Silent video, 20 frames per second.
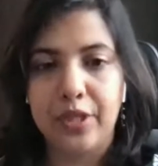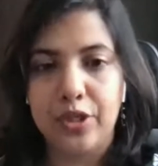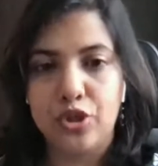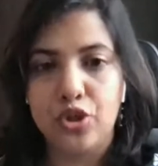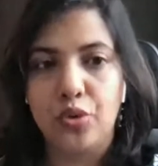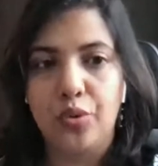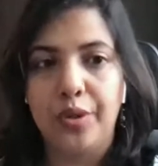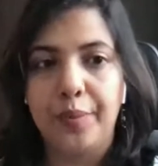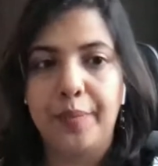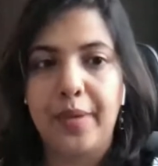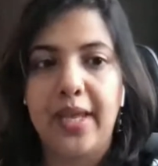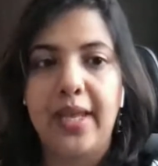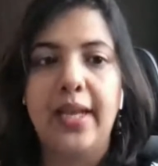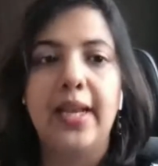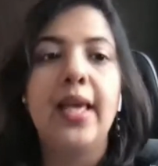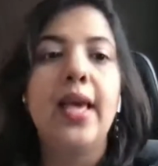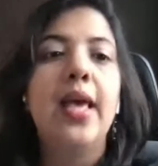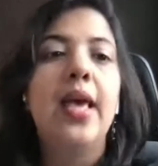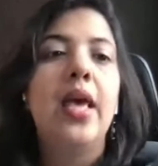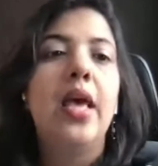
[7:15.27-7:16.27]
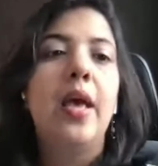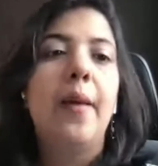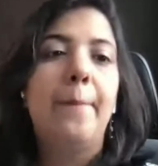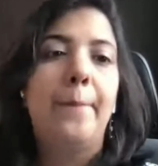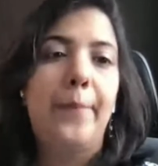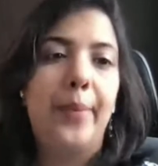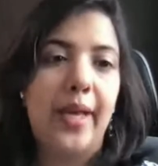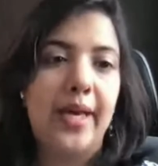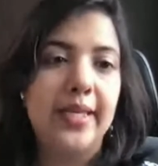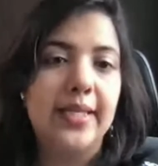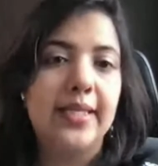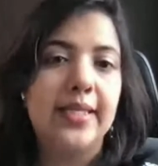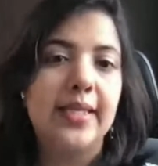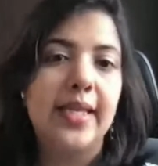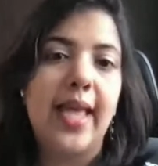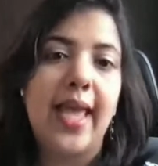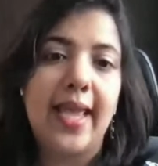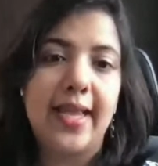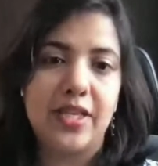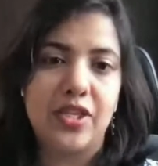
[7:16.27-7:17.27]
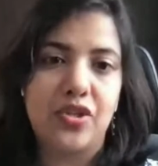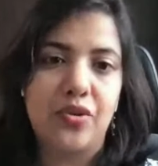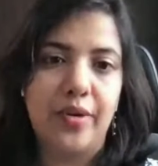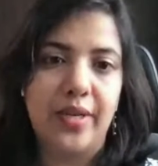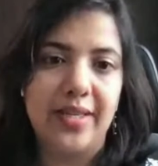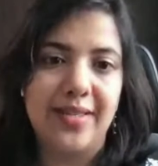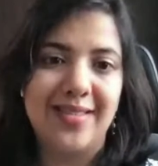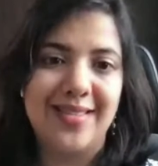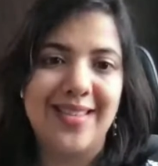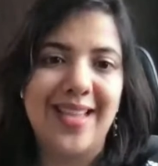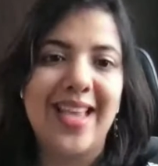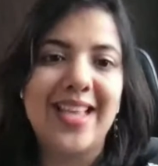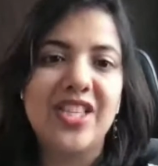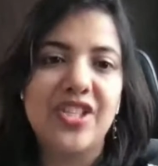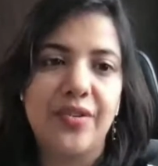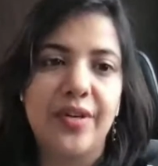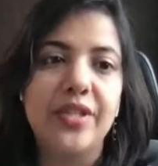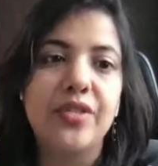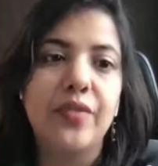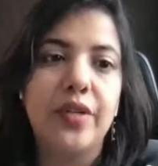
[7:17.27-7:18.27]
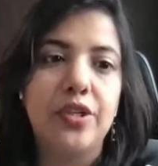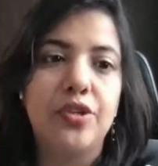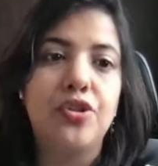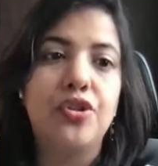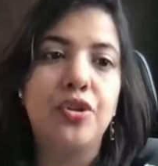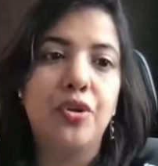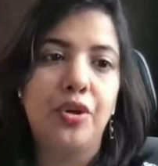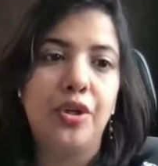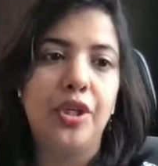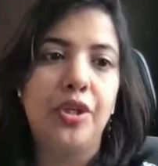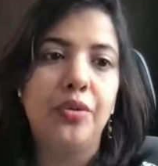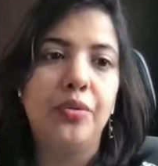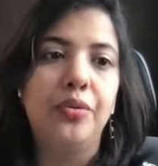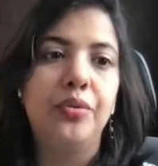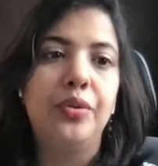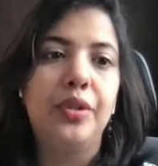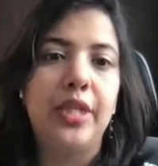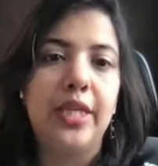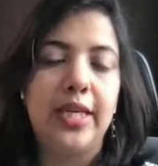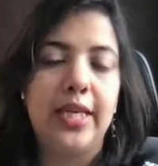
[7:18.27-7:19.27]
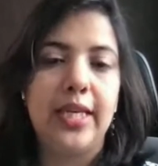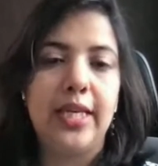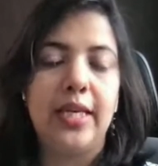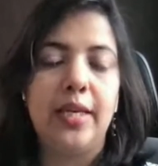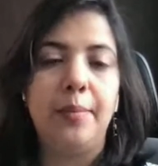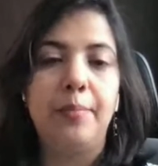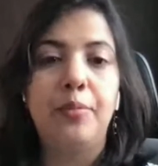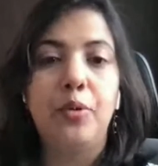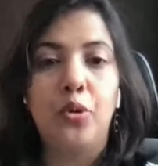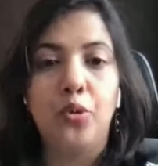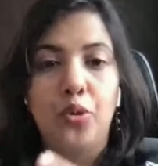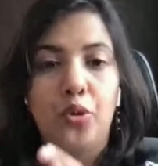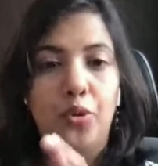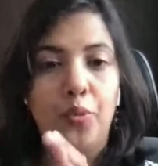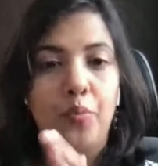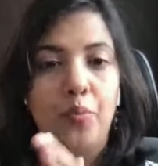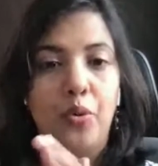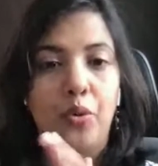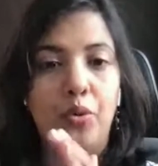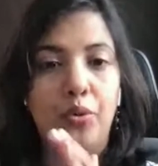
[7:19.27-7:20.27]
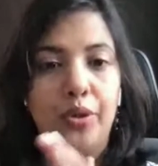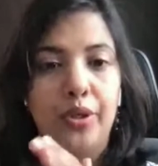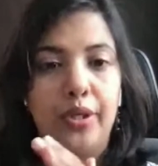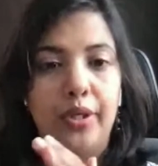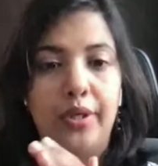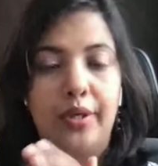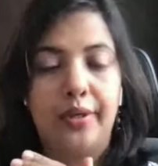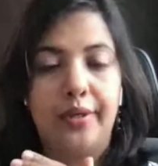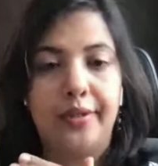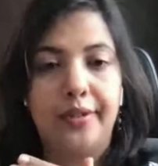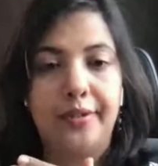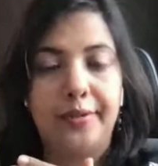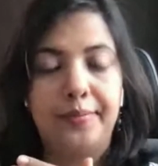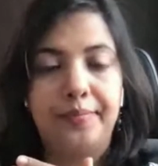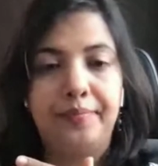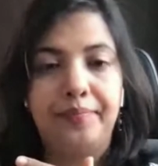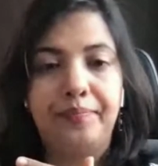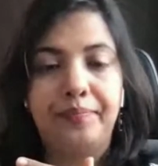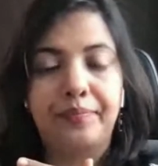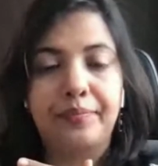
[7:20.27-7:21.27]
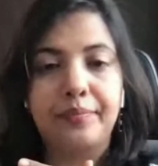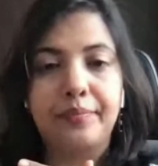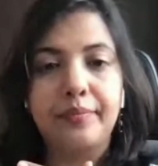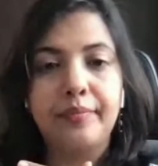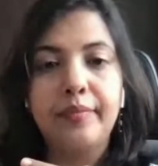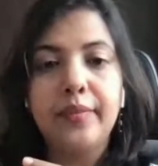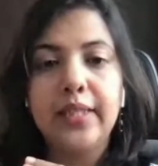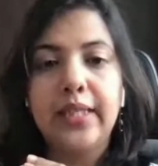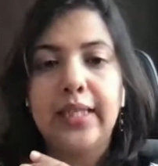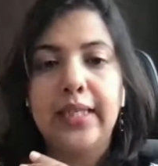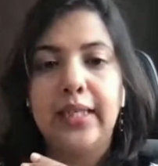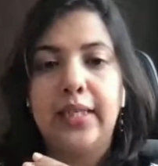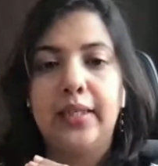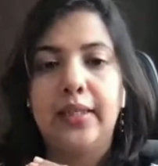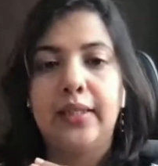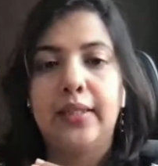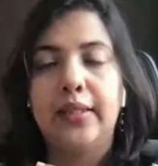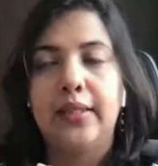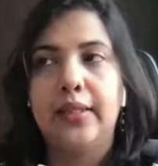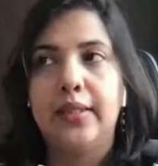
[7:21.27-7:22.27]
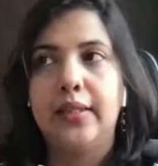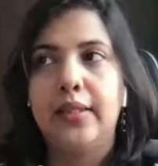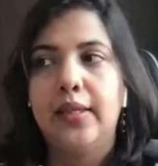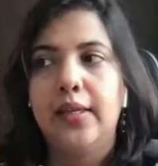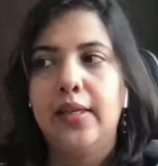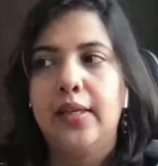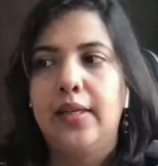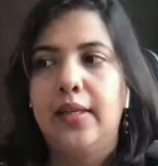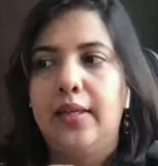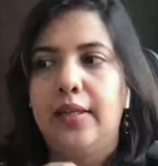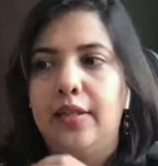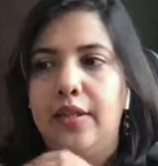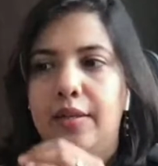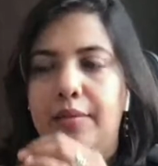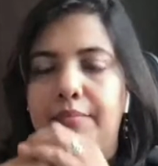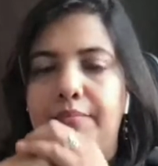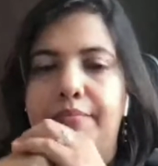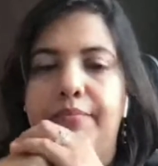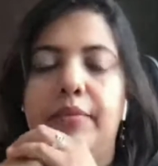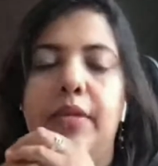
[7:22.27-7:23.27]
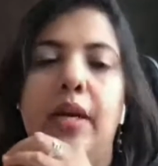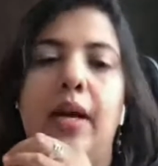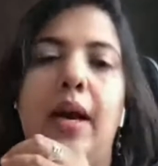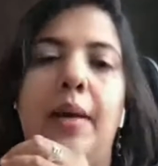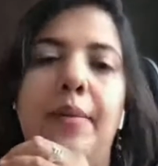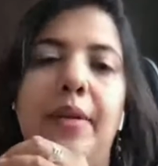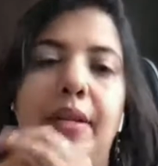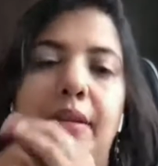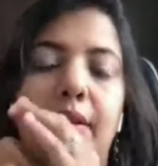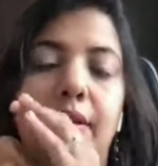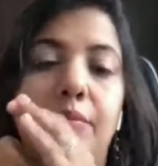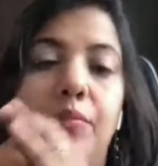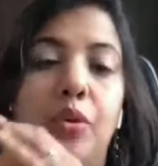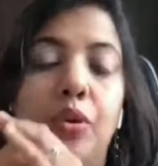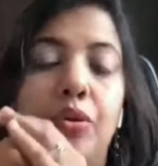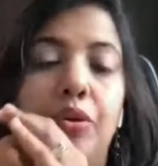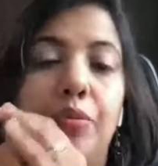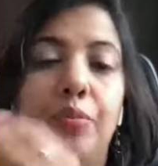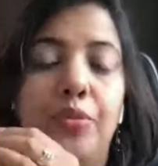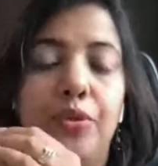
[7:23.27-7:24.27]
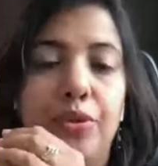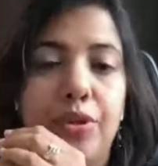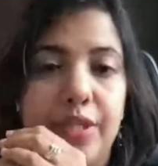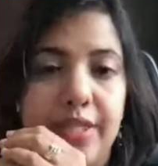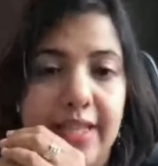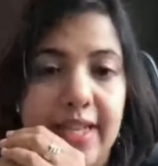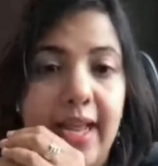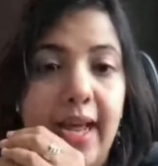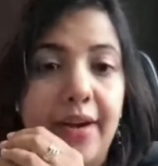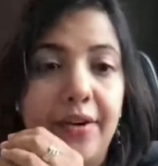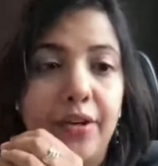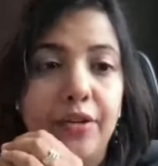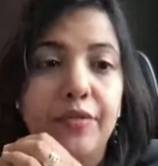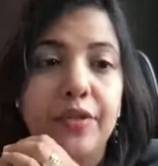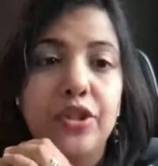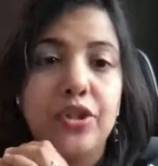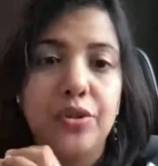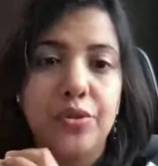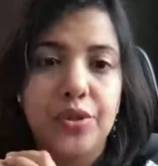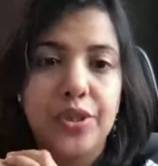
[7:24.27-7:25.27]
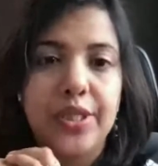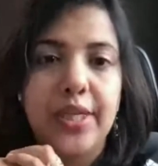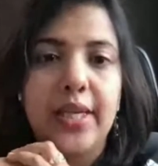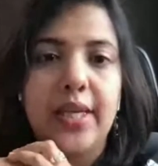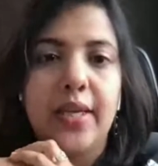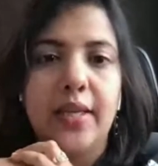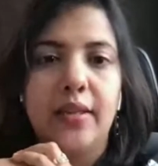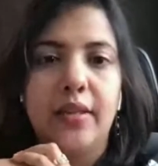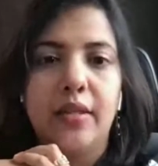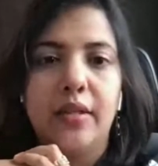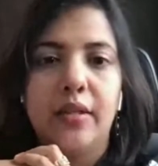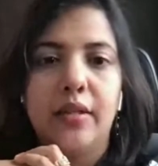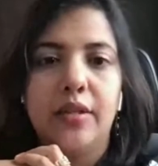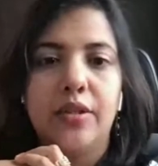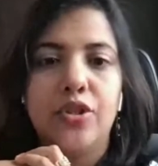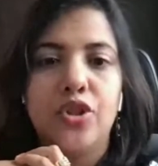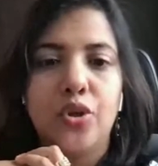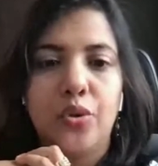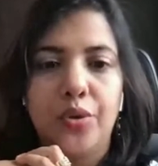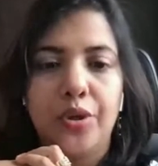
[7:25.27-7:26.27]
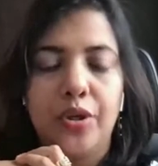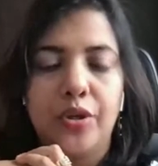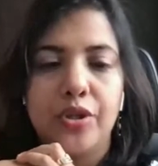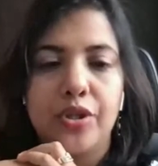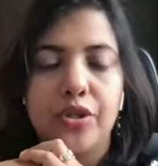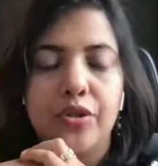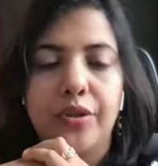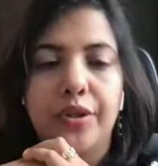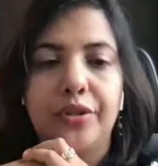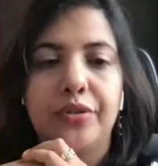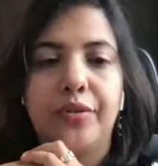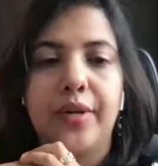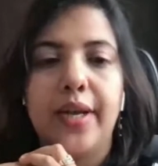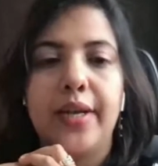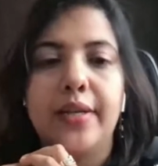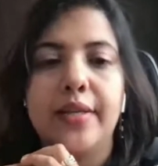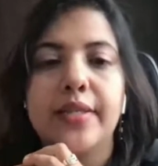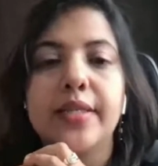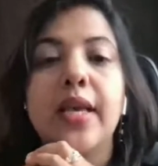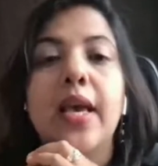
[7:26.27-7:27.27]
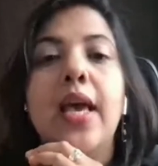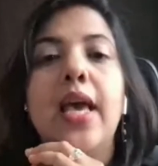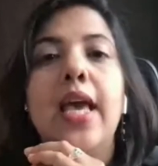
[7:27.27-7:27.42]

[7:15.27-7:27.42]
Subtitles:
shoulder pain, plus X-rays. X-rays will show you the bone on bone uh, uh, I mean, a bone on bone scenario which you see in the shoulder osteoarthritis.